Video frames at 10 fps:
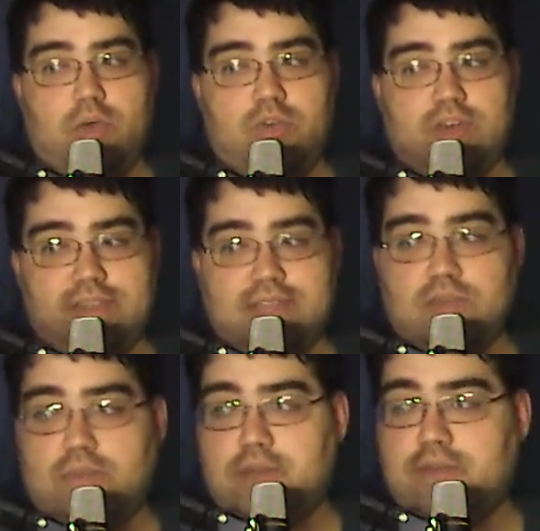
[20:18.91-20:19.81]
which I
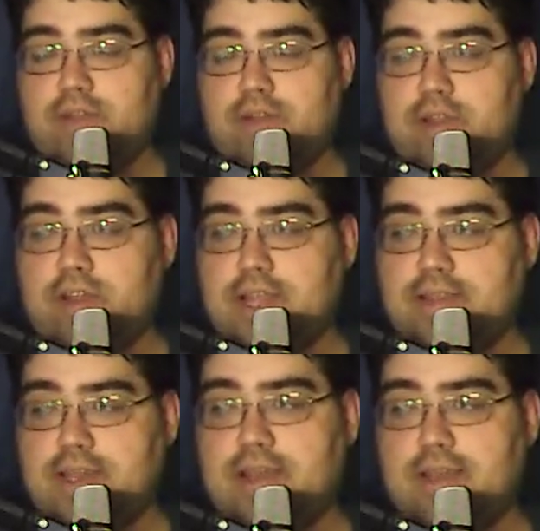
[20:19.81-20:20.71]
think would be a very good
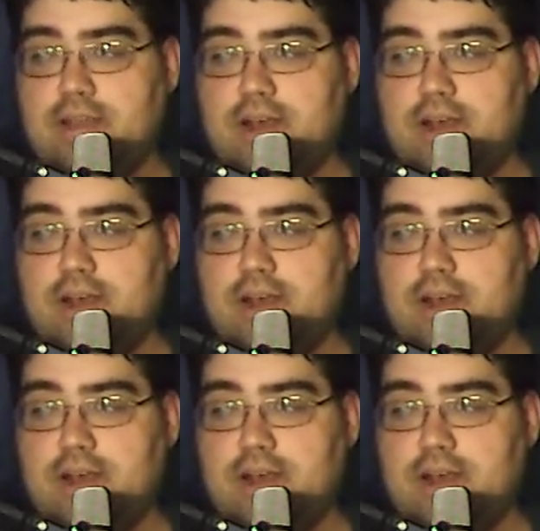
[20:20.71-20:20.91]
idea.